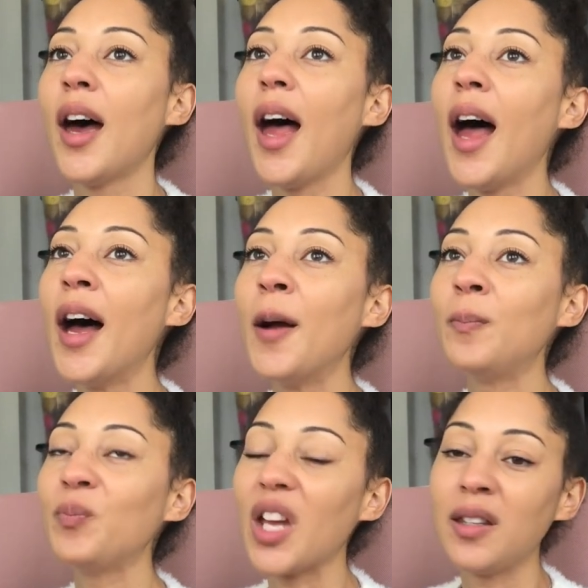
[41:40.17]

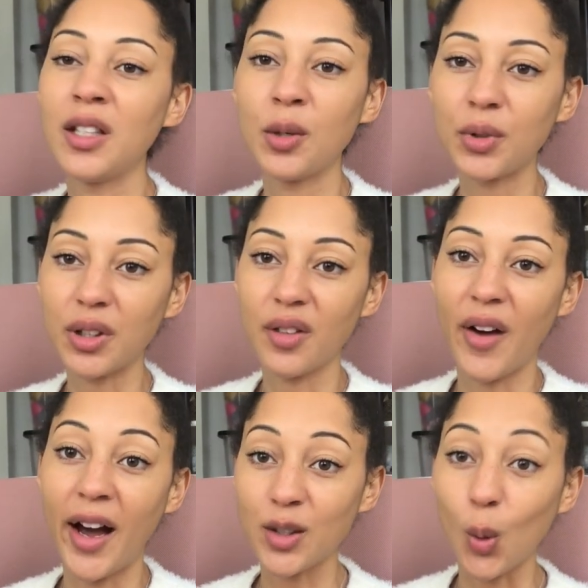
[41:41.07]
Um, and then I wouldn't have
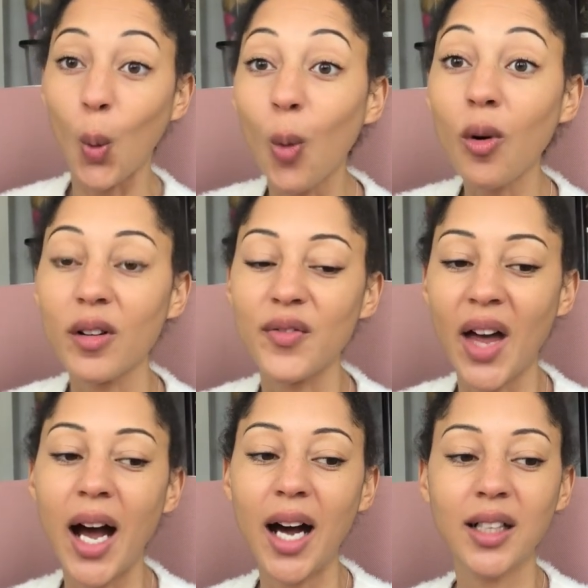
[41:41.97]
had all of
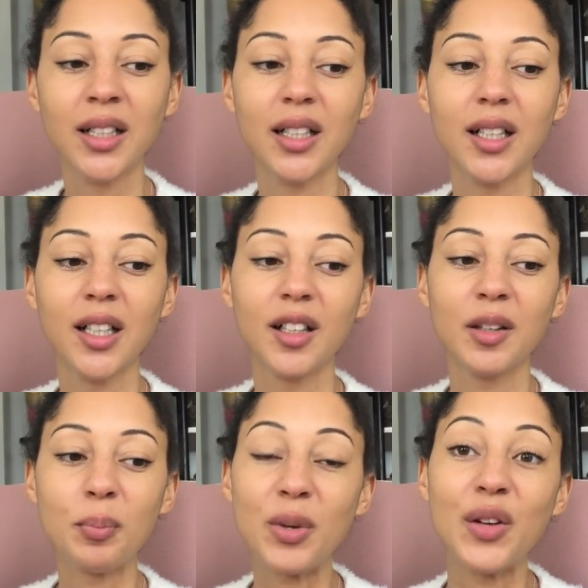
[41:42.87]
that
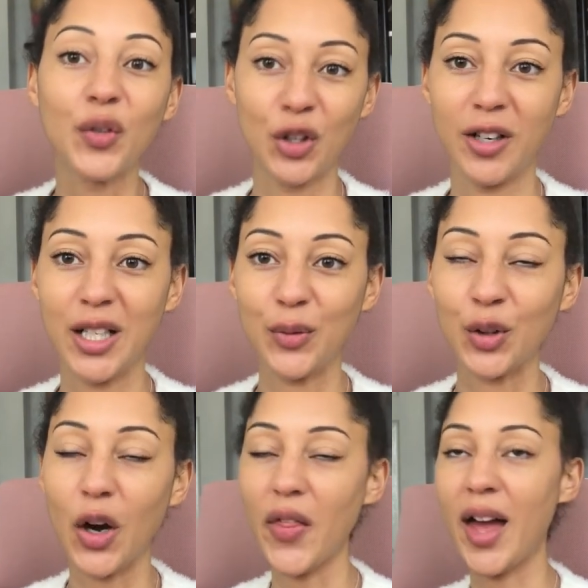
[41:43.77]
before I'd even
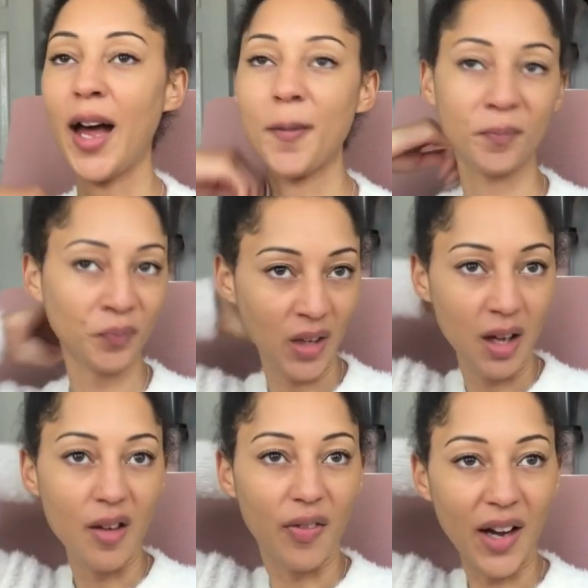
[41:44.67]
got there.
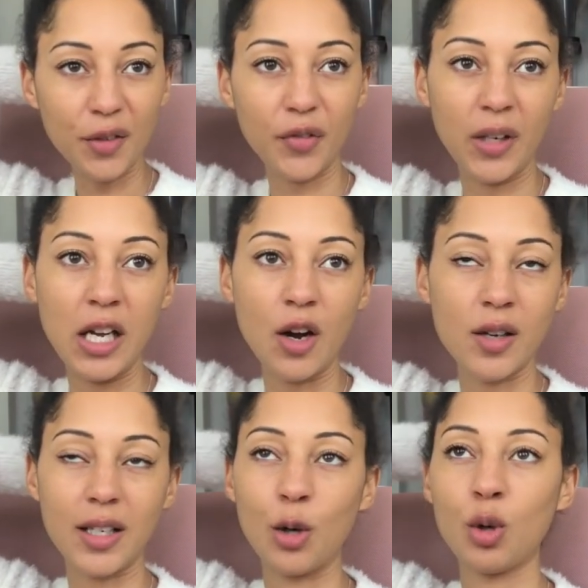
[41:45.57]
Thankfully
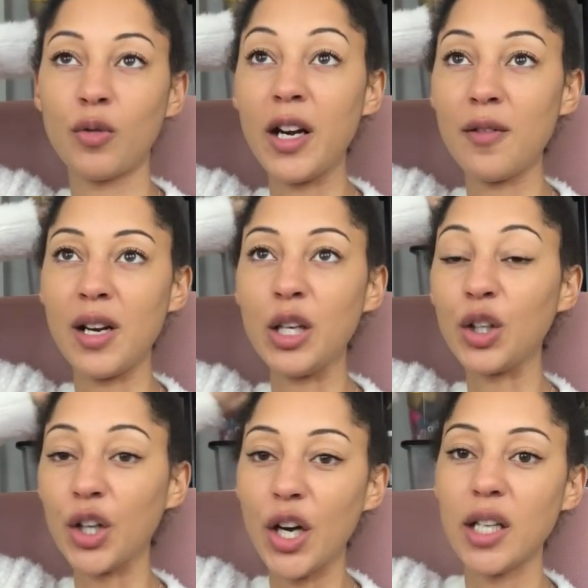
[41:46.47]
Yarndale were really really
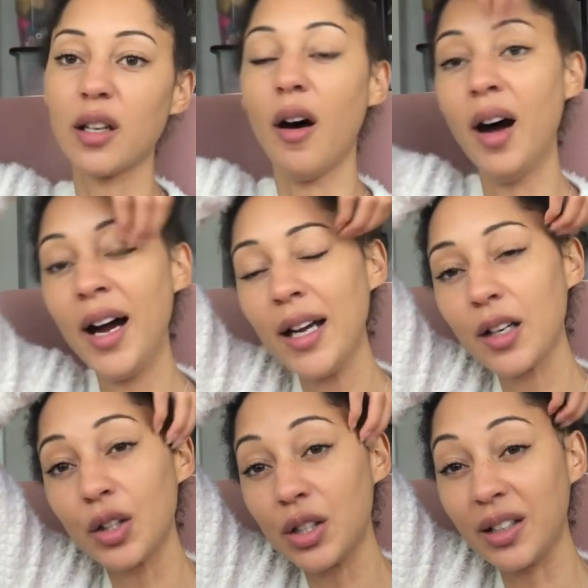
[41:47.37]
good. I
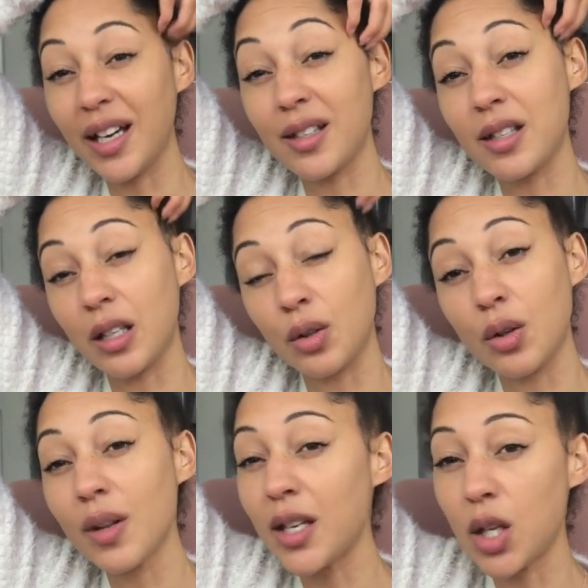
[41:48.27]
couldn't get
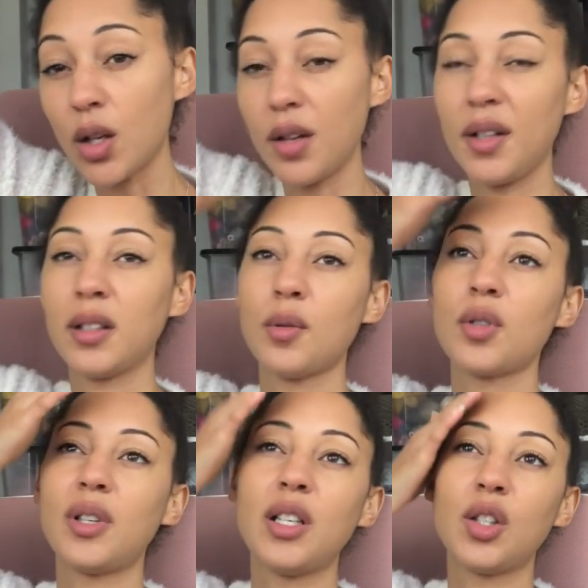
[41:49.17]
signal, that's the other thing that was
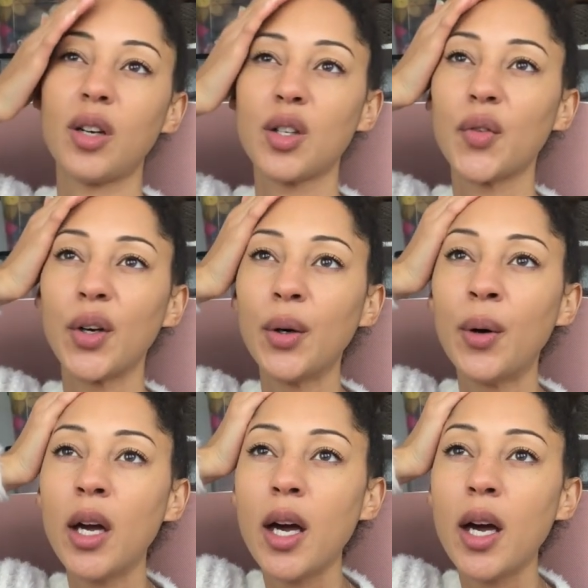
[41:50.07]
really stressful.